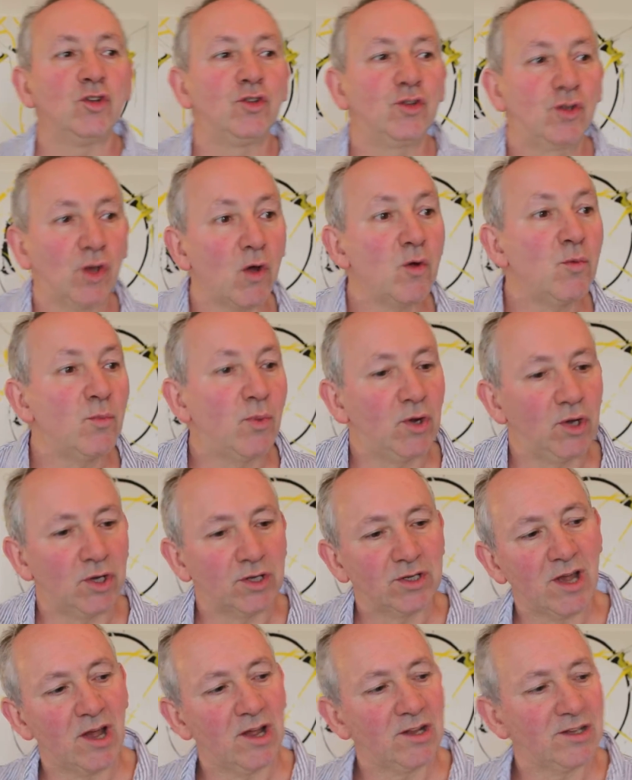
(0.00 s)
Don't put your
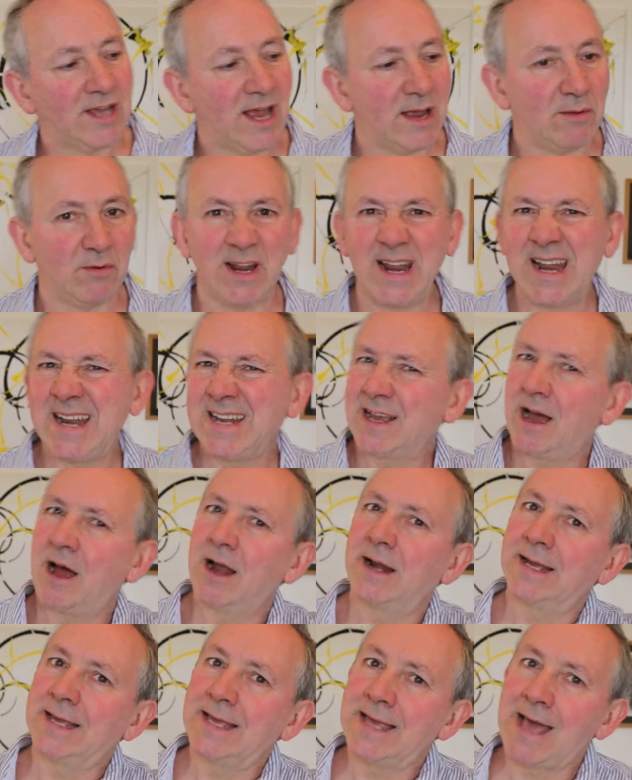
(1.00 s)
turntable in any
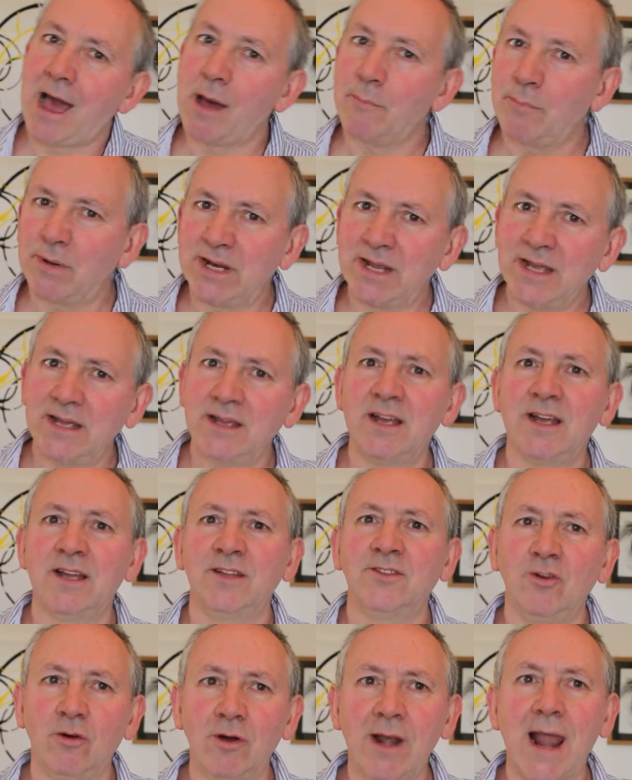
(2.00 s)
kind of cabinet
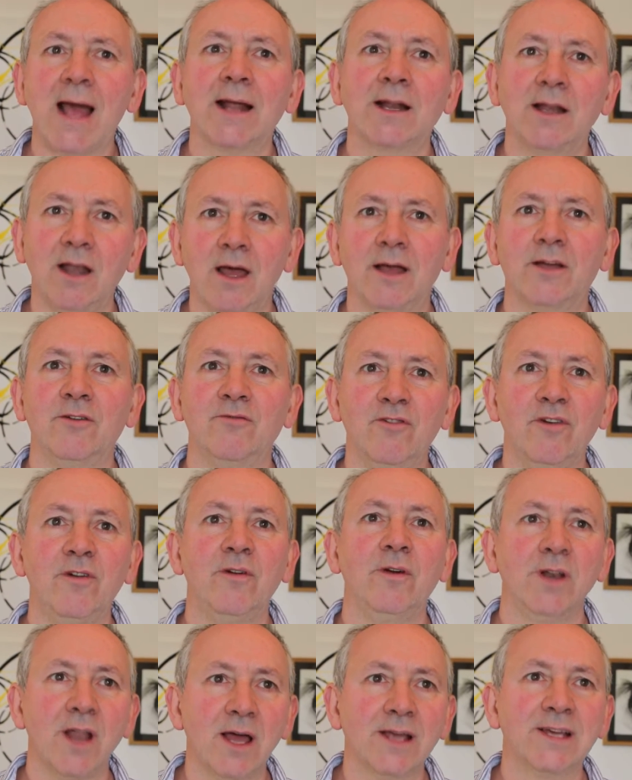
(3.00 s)
that will act like
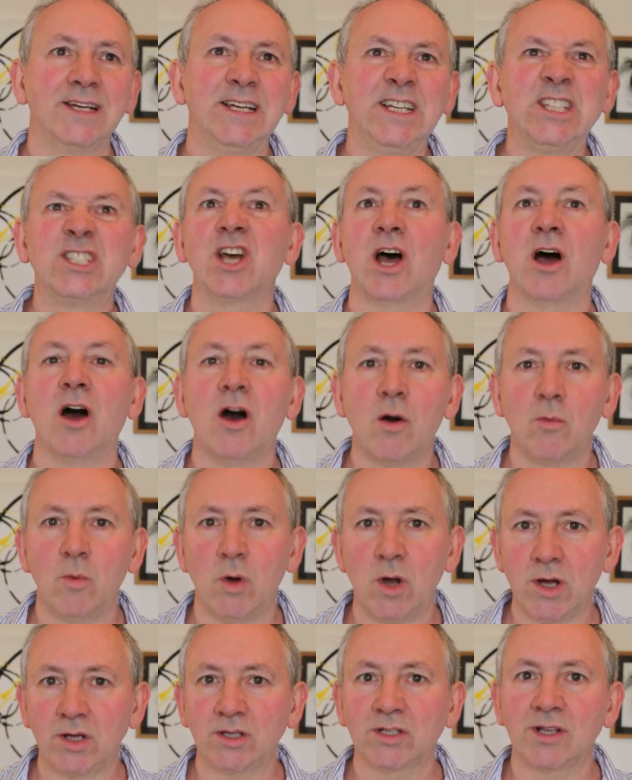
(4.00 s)
a guitar
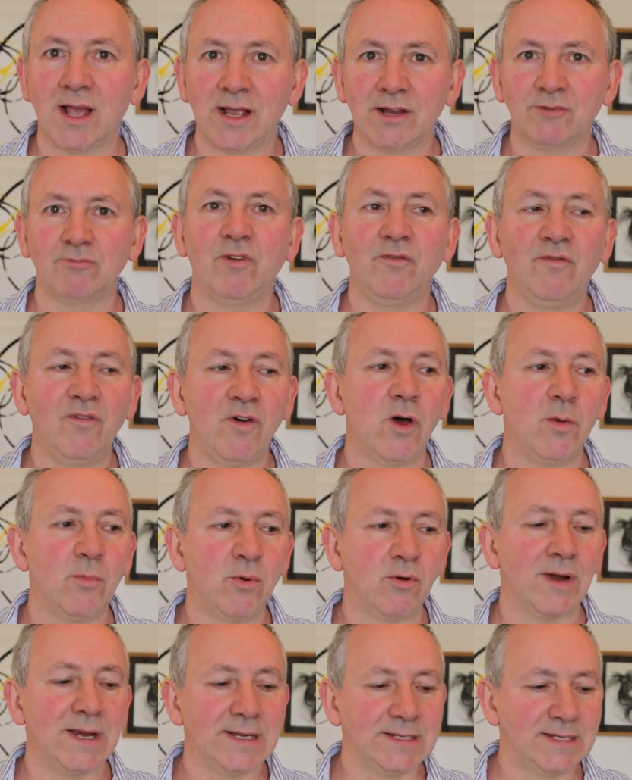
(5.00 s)
works, like a
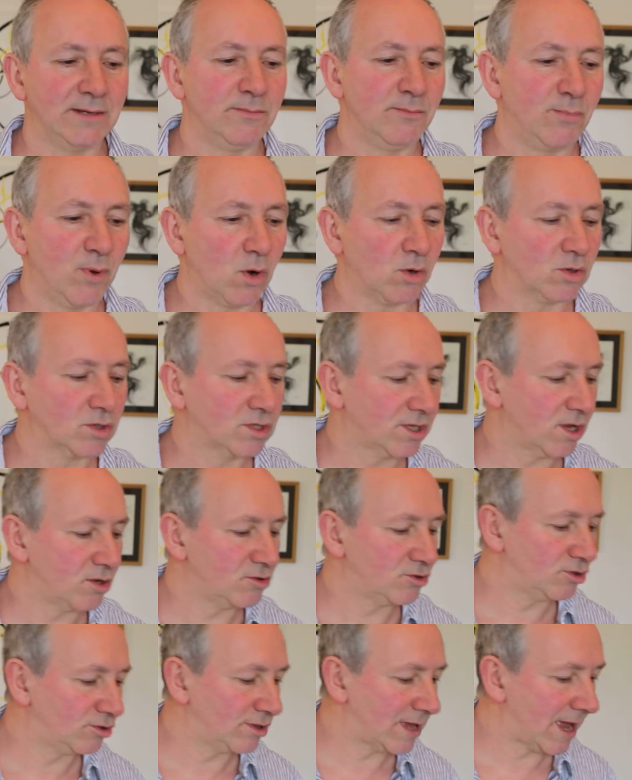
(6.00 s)
reverberating box. Don't
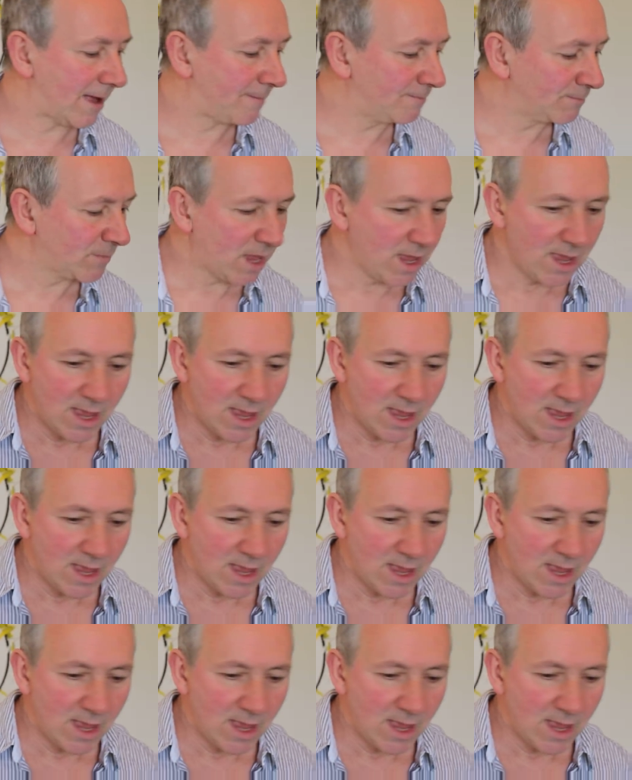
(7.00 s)
do that.